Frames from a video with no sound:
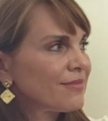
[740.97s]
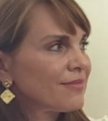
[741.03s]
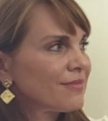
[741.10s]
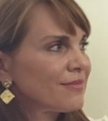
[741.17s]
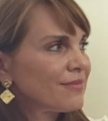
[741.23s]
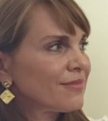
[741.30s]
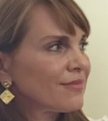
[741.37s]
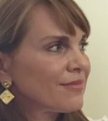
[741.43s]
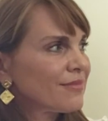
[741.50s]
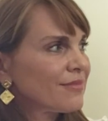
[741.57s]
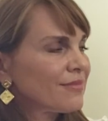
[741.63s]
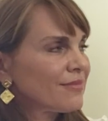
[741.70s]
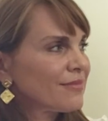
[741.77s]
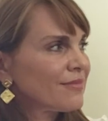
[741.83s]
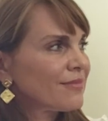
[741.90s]

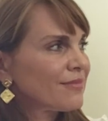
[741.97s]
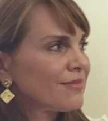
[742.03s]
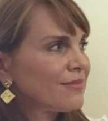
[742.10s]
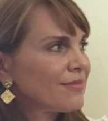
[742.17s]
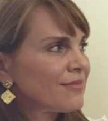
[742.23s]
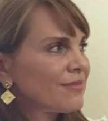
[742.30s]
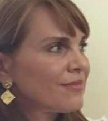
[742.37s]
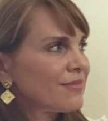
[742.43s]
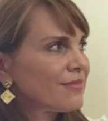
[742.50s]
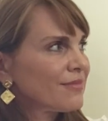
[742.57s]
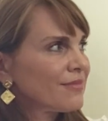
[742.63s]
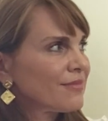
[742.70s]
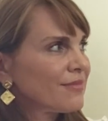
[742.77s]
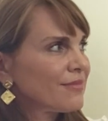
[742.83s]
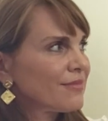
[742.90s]

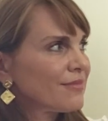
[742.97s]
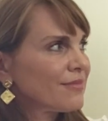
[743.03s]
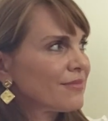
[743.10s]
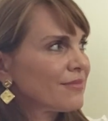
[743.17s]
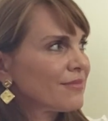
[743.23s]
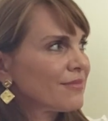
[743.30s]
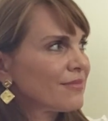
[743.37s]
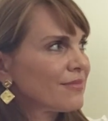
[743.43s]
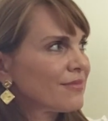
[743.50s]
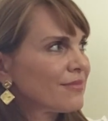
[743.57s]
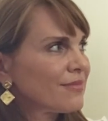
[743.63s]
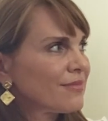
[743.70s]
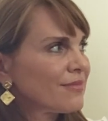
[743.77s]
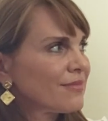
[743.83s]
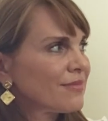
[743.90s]

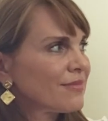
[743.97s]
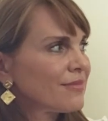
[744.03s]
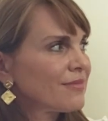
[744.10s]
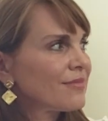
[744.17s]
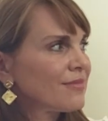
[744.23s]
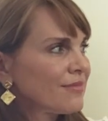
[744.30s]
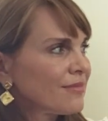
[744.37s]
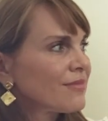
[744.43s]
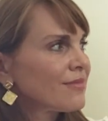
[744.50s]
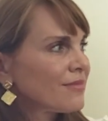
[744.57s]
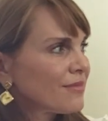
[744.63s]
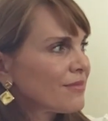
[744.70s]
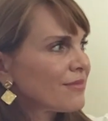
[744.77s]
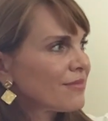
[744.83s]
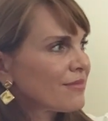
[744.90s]

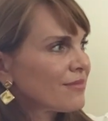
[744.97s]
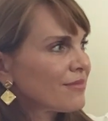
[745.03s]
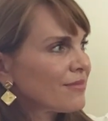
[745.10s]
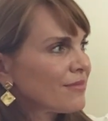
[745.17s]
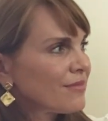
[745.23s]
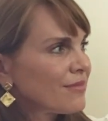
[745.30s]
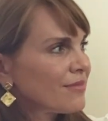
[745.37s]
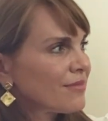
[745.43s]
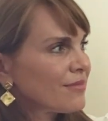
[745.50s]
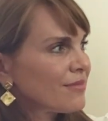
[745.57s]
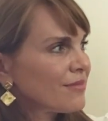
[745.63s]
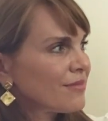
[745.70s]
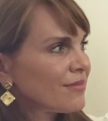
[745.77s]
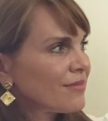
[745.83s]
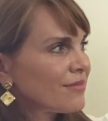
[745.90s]

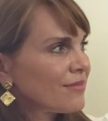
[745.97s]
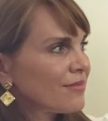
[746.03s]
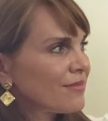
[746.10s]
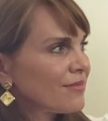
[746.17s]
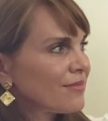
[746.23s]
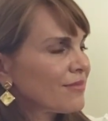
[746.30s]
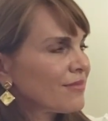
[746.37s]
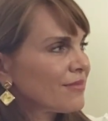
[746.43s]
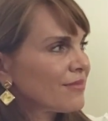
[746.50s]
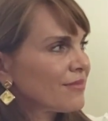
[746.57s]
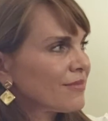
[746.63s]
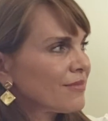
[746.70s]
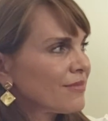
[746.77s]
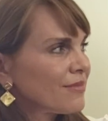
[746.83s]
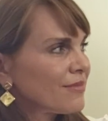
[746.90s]

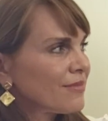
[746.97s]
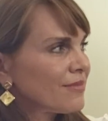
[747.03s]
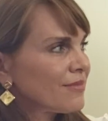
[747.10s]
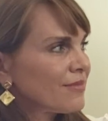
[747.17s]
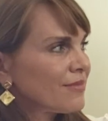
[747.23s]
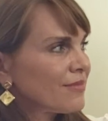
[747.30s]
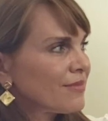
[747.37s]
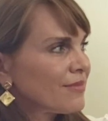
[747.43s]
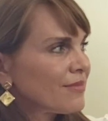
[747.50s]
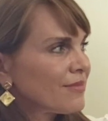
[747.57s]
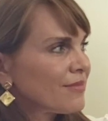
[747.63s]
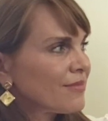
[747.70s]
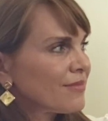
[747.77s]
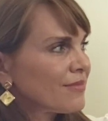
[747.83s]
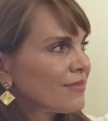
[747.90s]

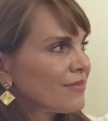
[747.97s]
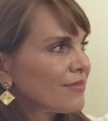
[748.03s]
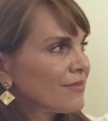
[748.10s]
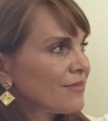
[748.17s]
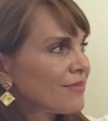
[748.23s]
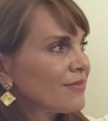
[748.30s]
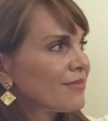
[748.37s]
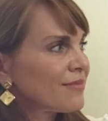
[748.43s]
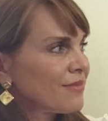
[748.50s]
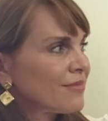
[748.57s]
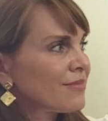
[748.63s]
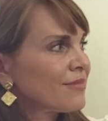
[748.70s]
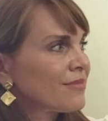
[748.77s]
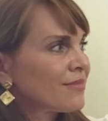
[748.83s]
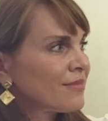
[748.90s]
(not speaking)